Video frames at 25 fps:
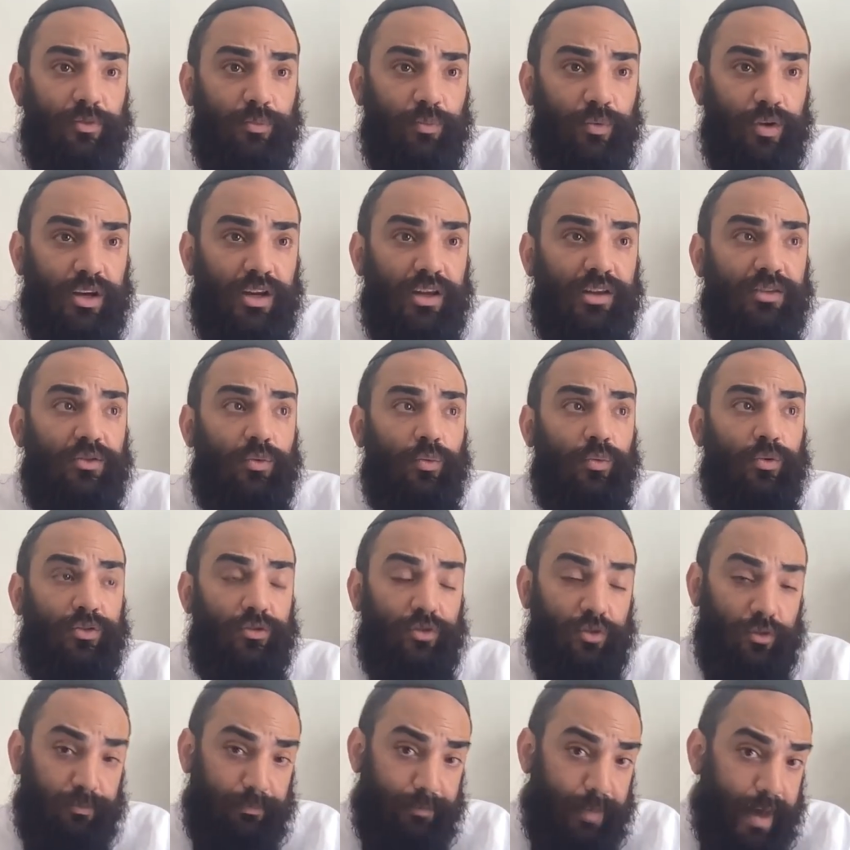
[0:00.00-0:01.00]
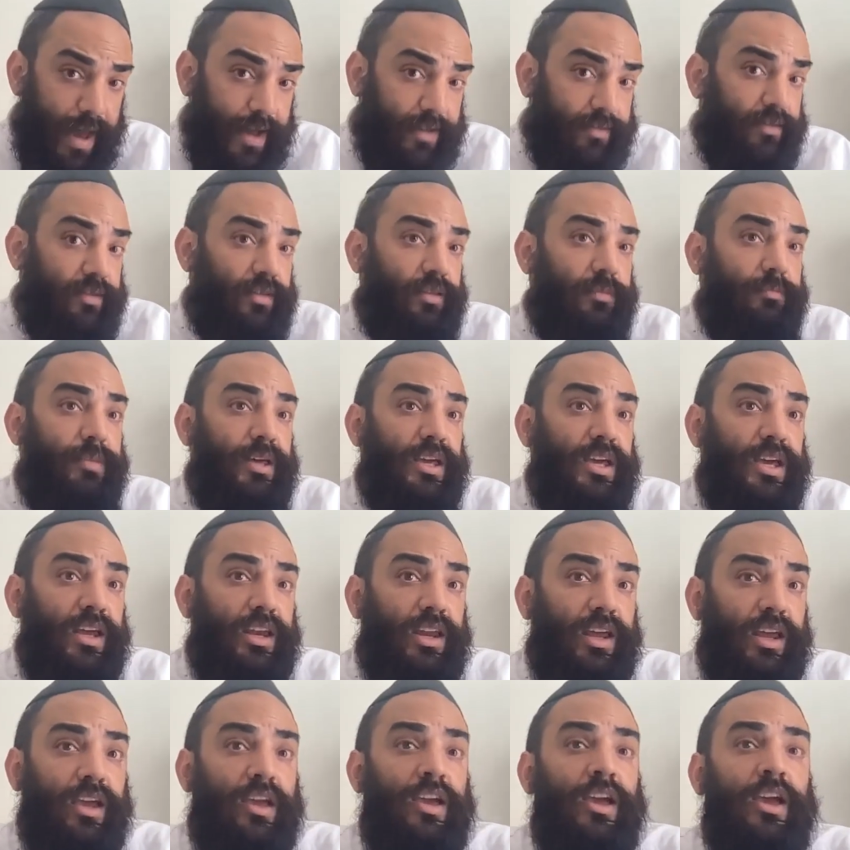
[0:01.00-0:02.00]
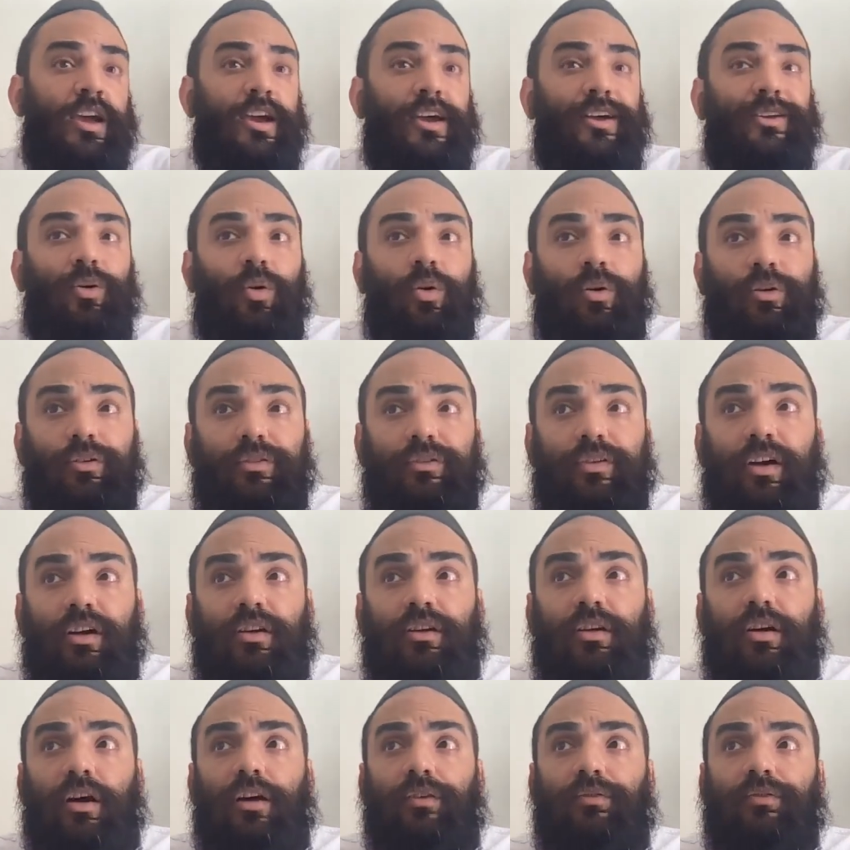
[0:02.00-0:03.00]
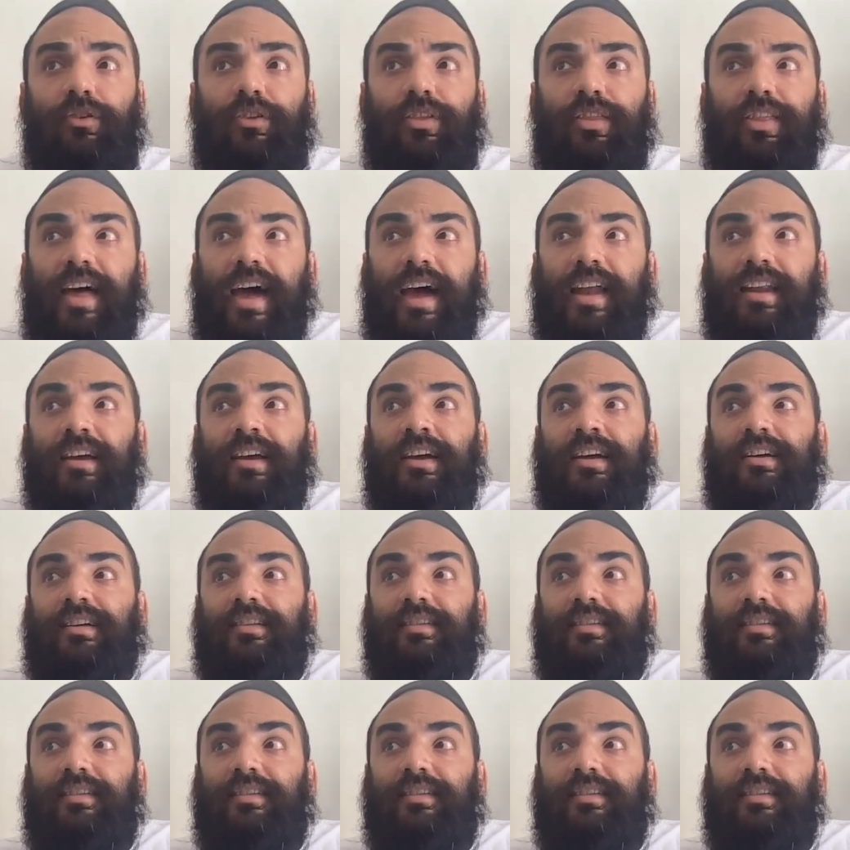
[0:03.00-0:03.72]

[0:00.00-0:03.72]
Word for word: and we need to return back to the beginning in order to uncover that